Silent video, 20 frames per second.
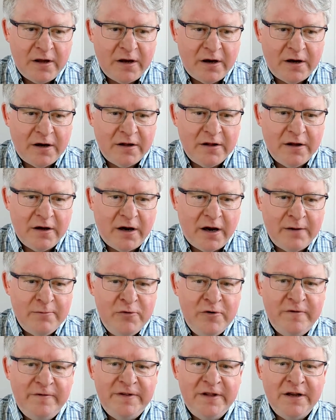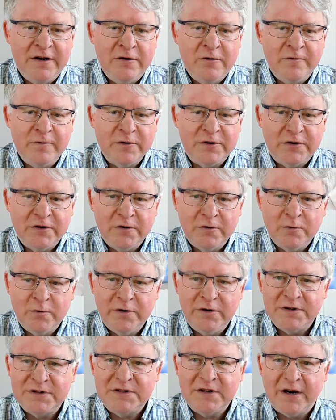I moved then over to
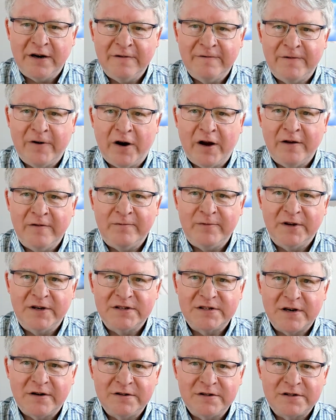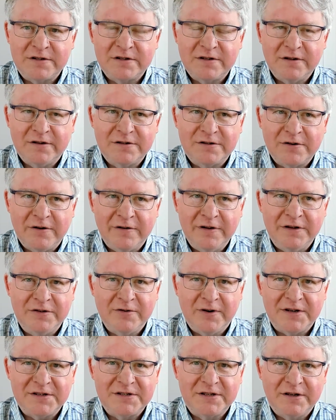Windows 95 because I was sort of
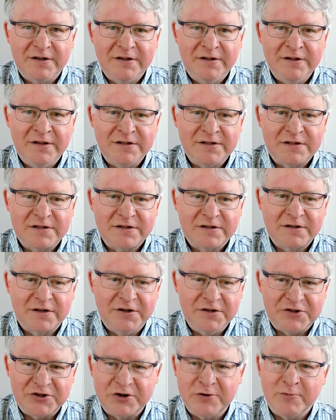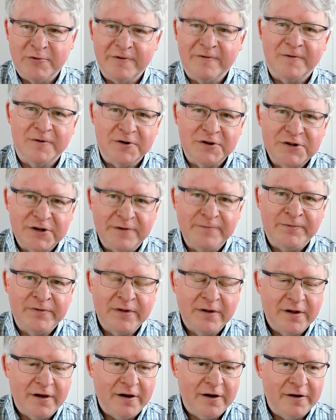interested in this consumer
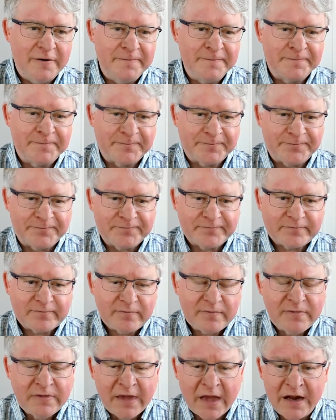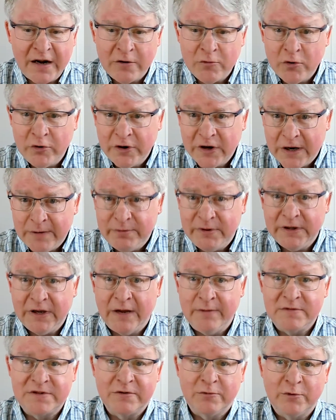version. And I wrote a couple of
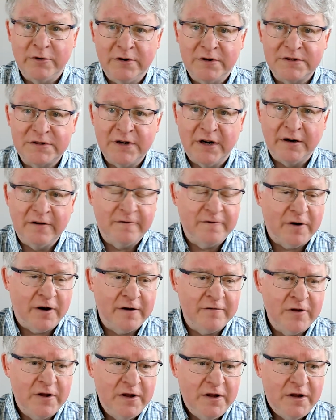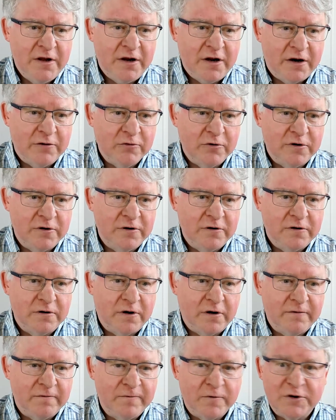games for Windows 95. I wrote
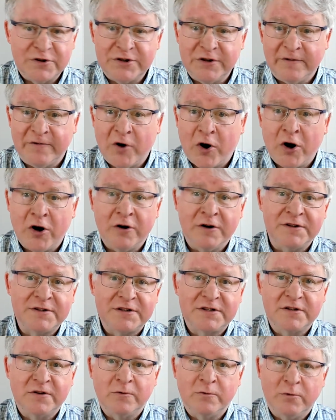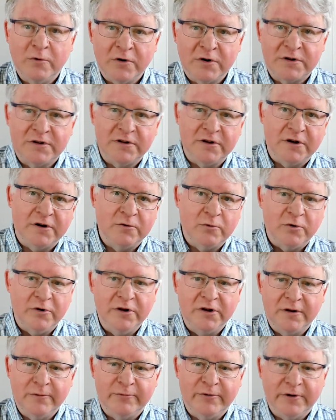a version of Hearts that worked where
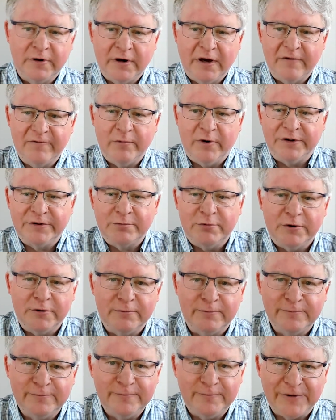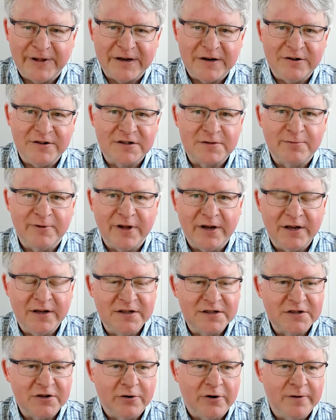you could have multiple players playing
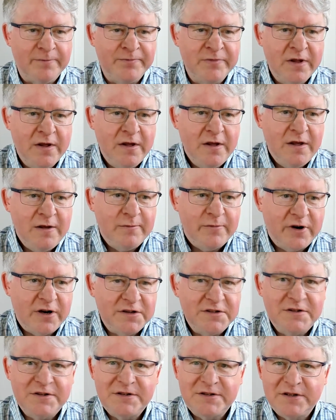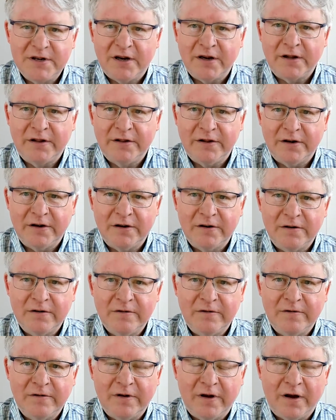and so on. But I also stuck the
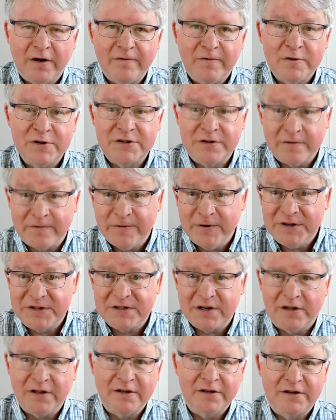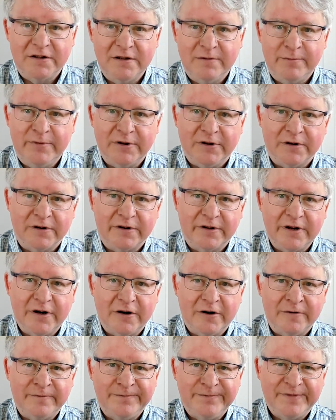version of FreeCell into the build
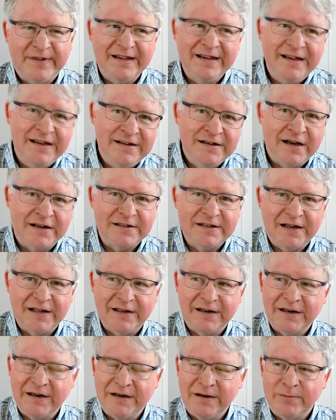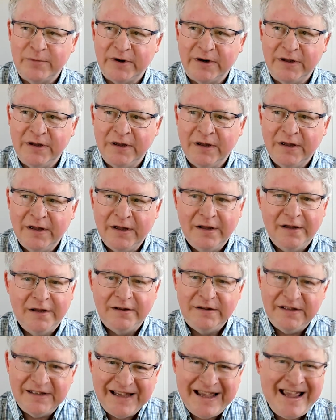there. Again, not telling anybody.
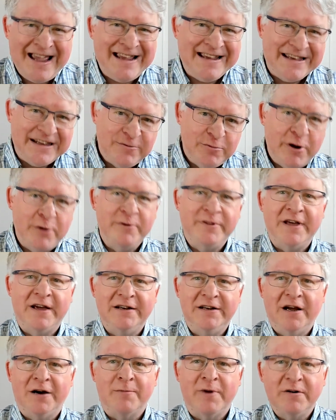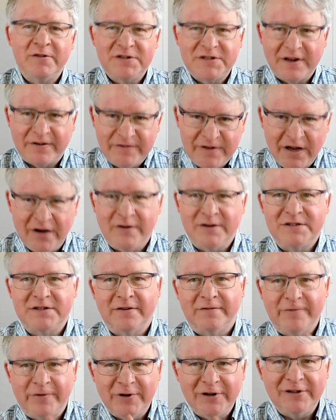You can't get away with that now. Microsoft now is
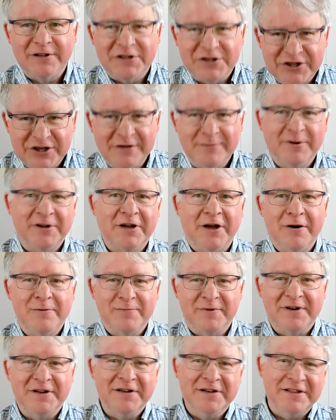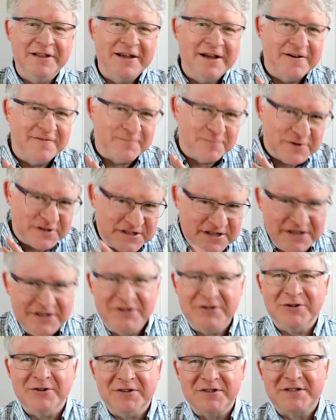a very legitimate company, and they have
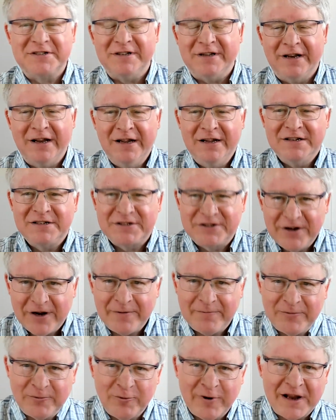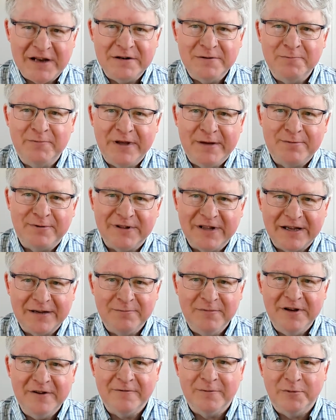procedures that stop random people like
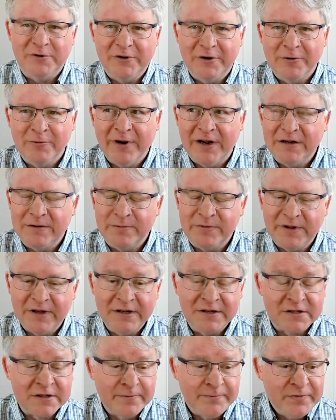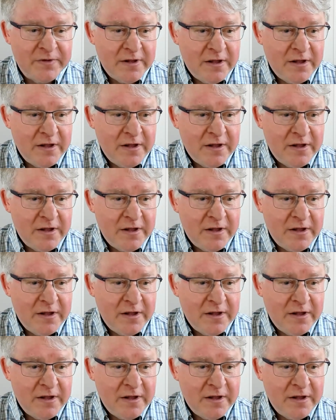me from doing random things.